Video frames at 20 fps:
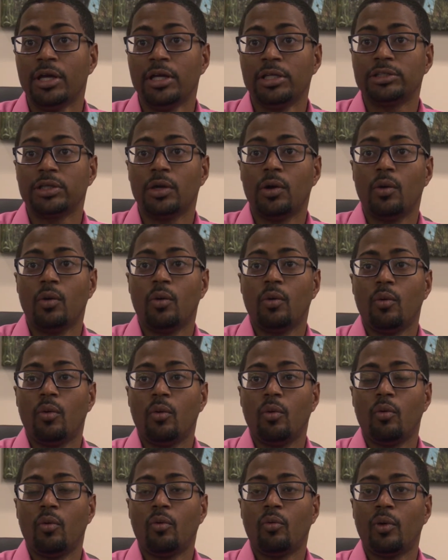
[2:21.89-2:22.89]
So
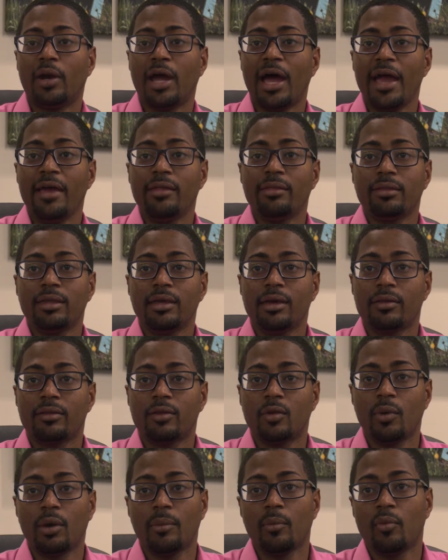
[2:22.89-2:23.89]
what I see us
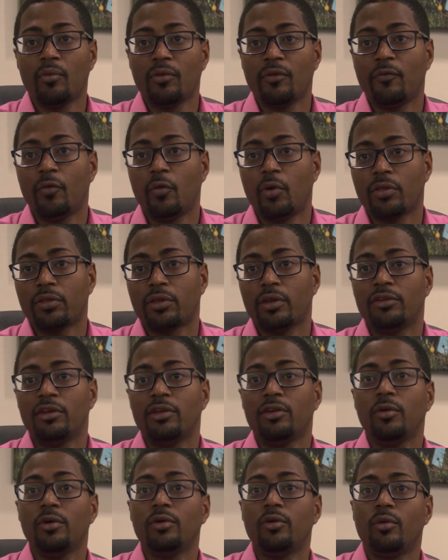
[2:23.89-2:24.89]
doing moving forward is
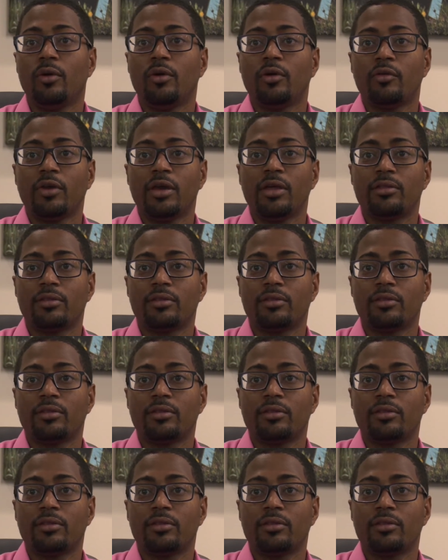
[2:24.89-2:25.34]
continuing to increase